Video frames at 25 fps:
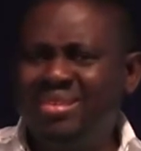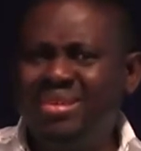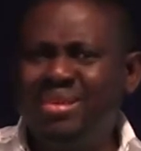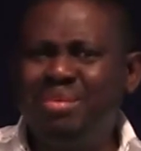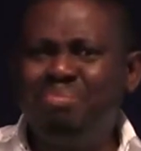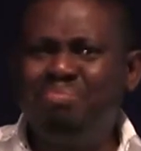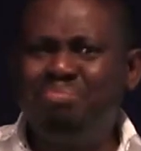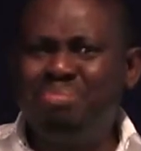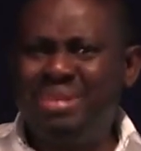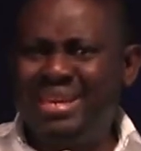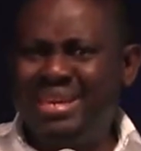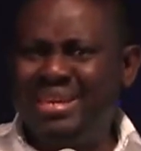
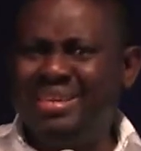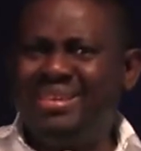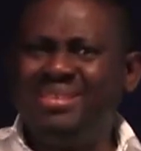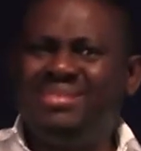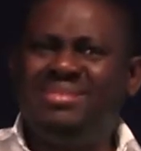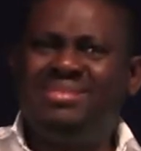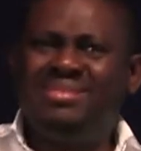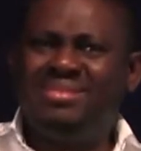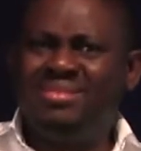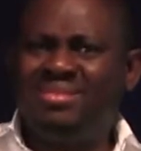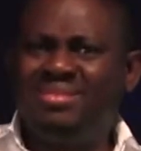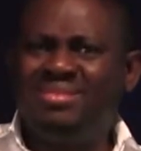
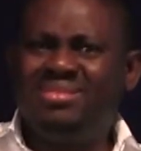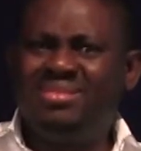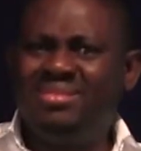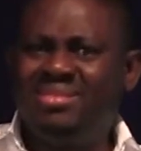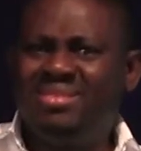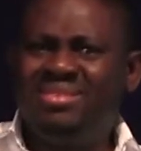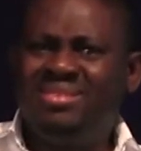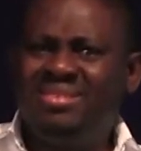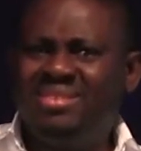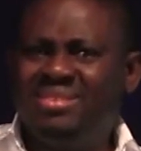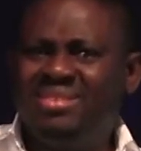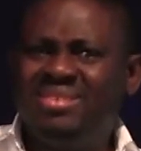men,
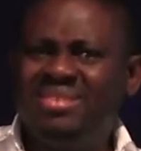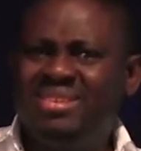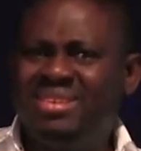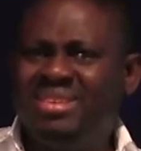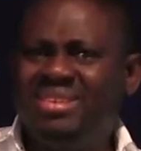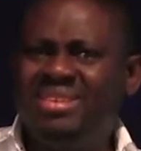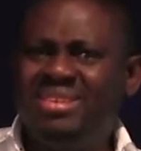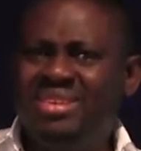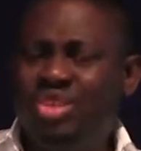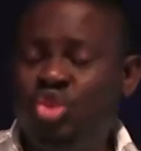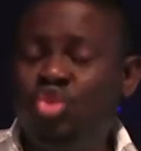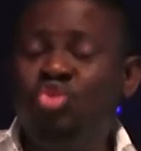
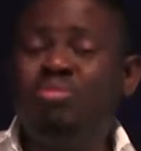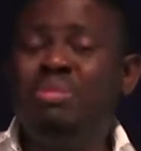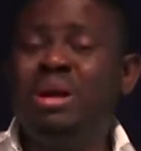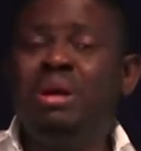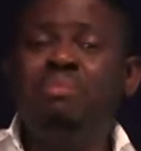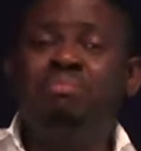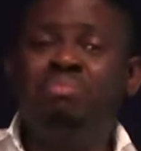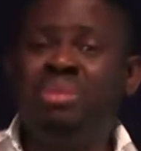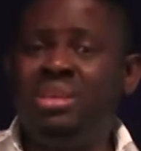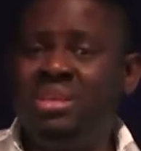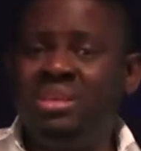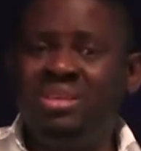
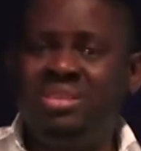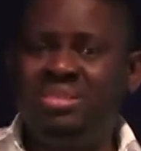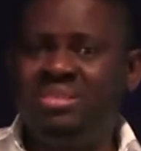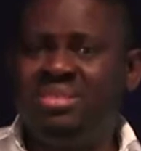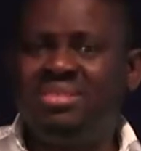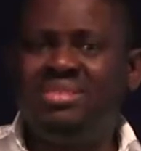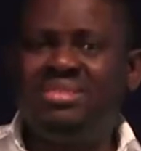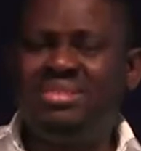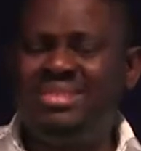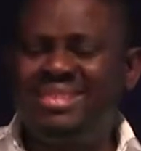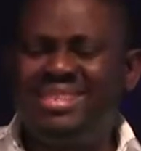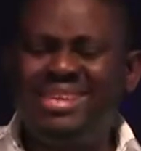human beings,
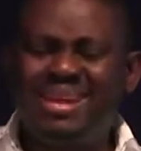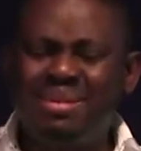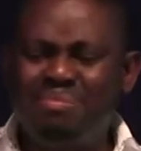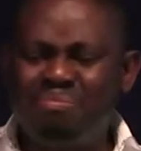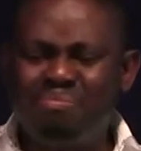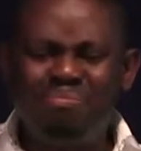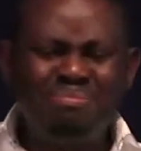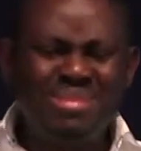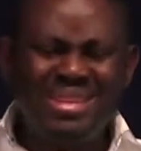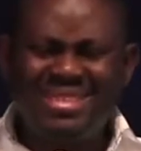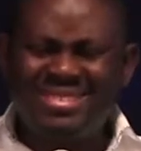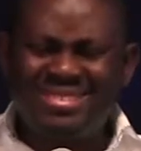they are
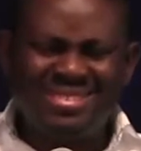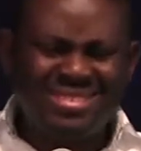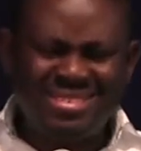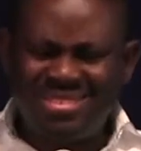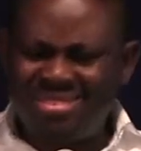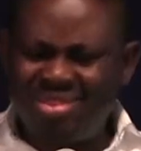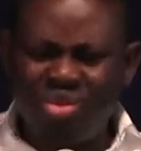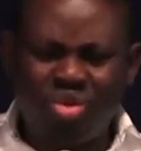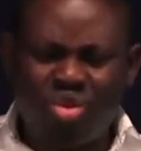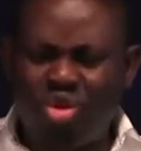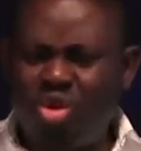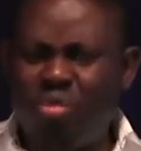
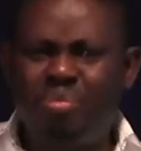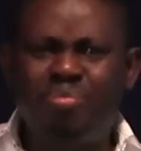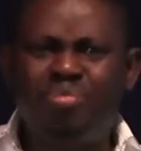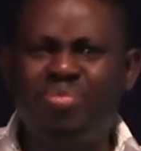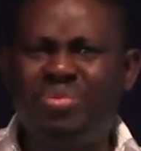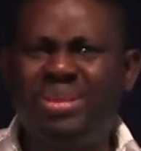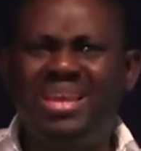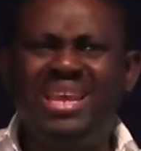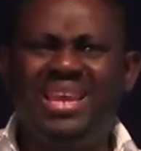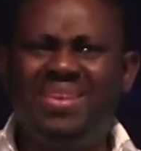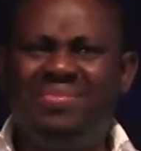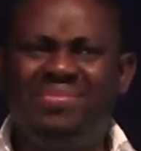messing up
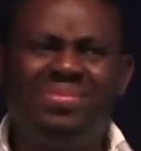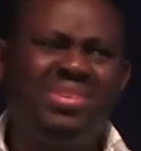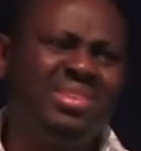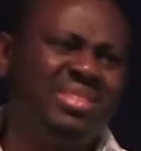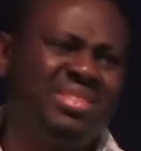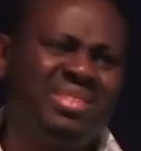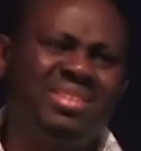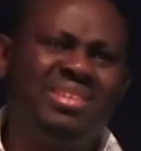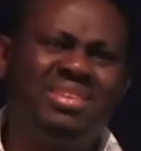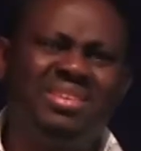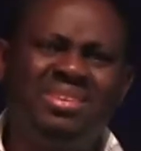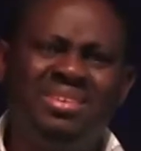
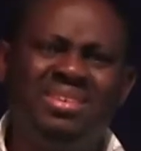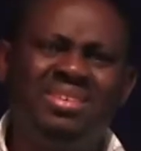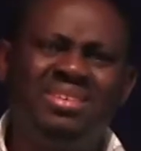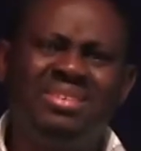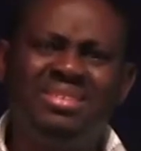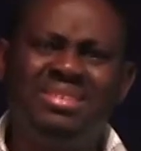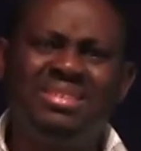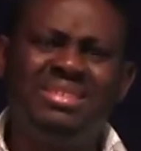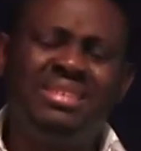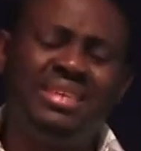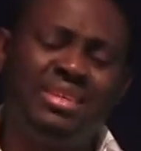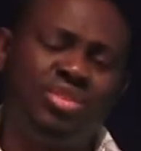
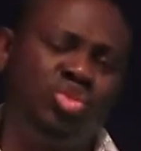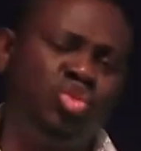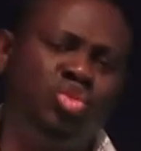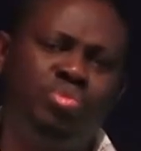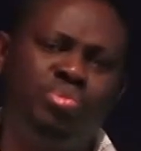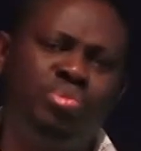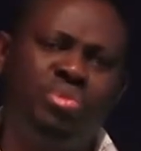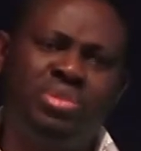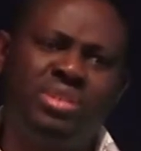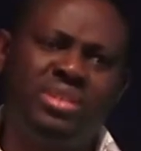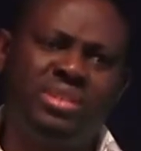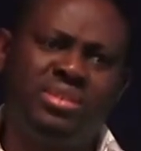everything that you
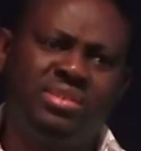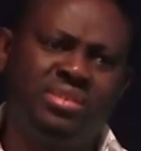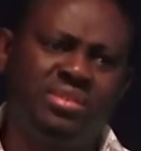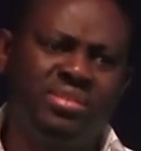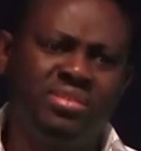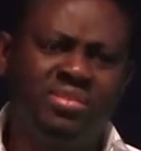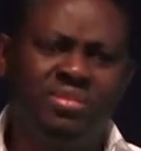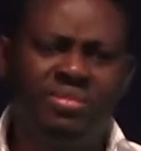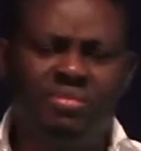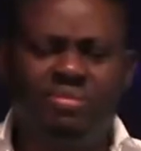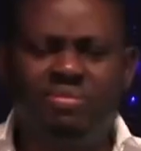possess.